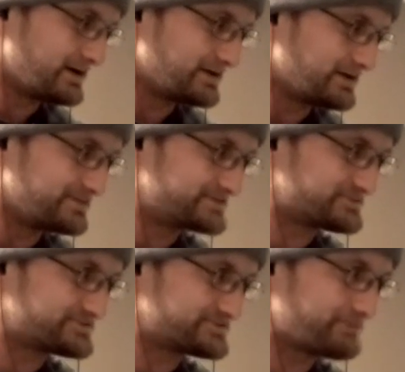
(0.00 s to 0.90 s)
this was
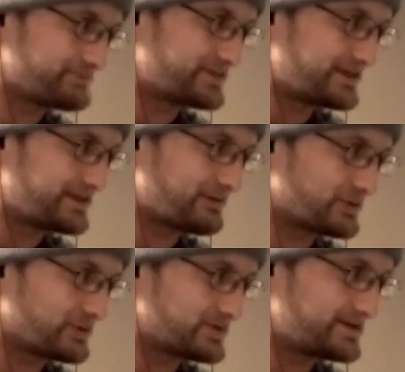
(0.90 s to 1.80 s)
something that
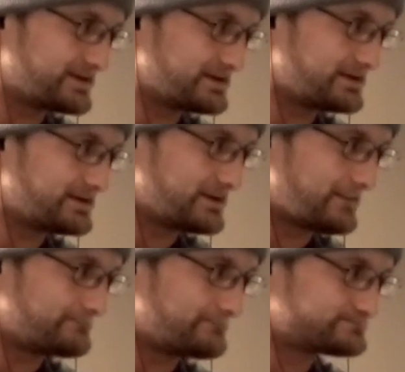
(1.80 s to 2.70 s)
really
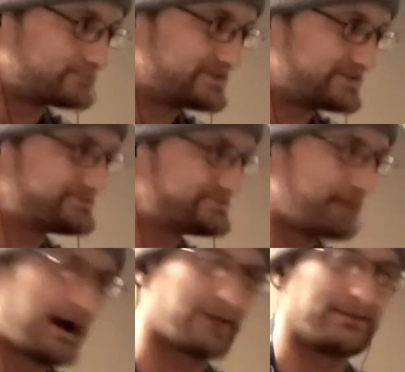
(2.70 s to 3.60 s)
inspired
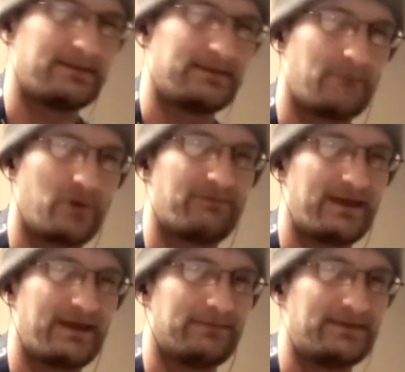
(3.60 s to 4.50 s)
me and motivated
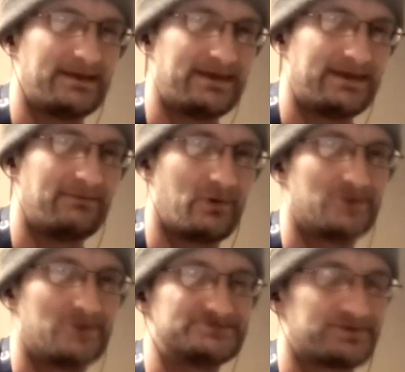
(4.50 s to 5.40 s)
me to keep going. So
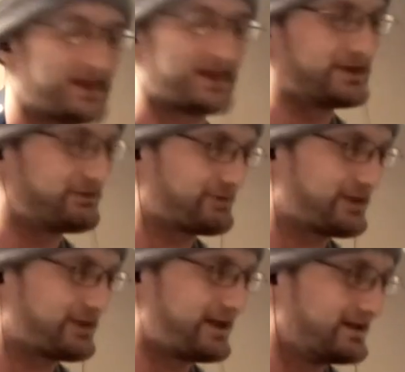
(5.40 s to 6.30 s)
thank you for that.
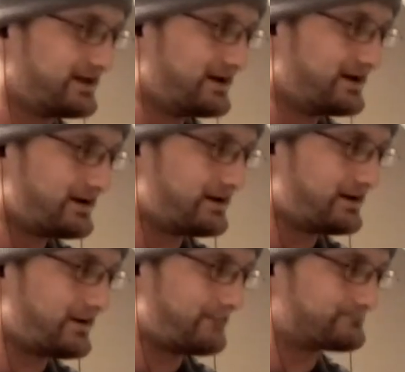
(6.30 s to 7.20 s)

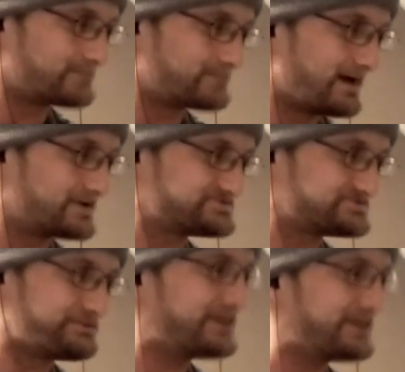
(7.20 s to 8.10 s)

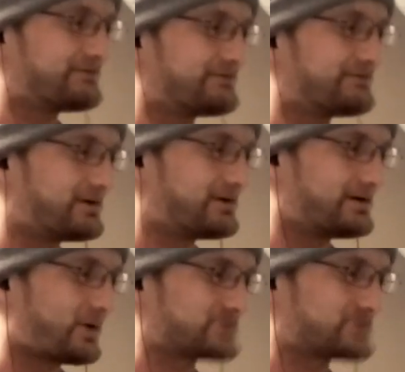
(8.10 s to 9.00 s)
Speaking of
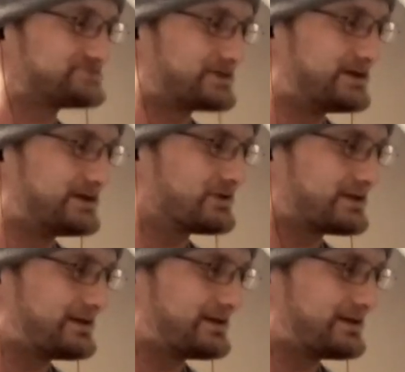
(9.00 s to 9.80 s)
arts and healing,